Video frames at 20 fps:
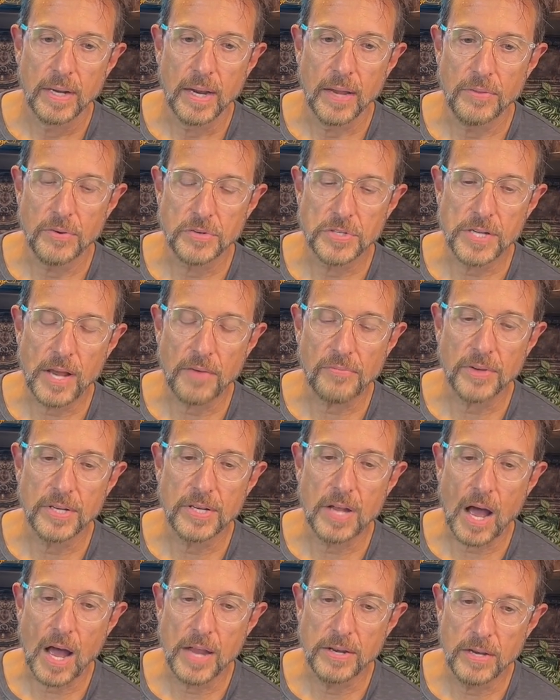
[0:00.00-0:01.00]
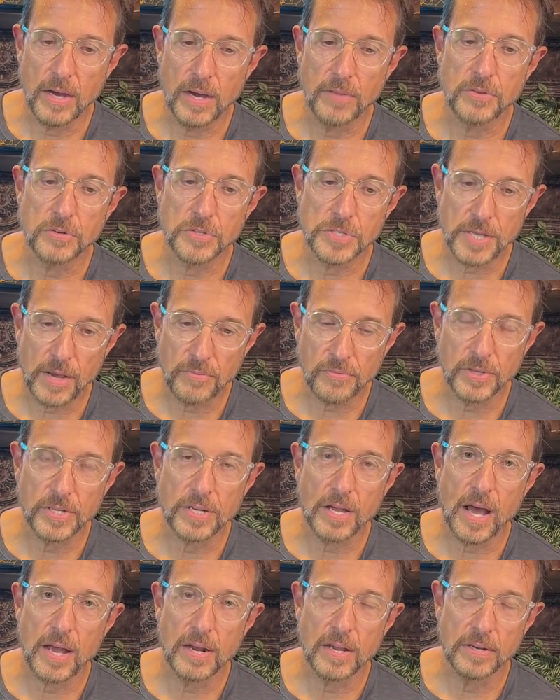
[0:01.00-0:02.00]
And there's definitely
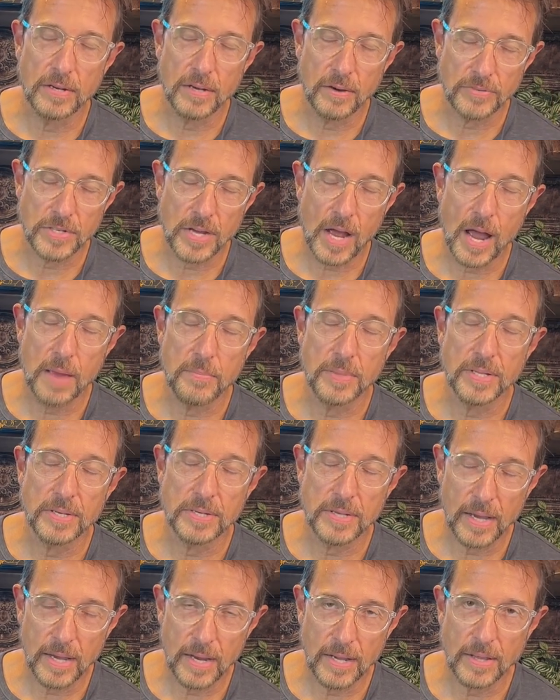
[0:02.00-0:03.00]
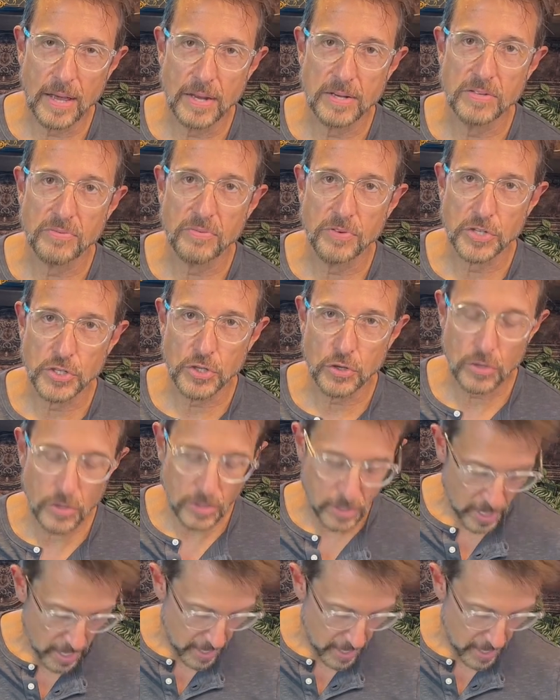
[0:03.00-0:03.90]
not enough time in the day, that is for sure.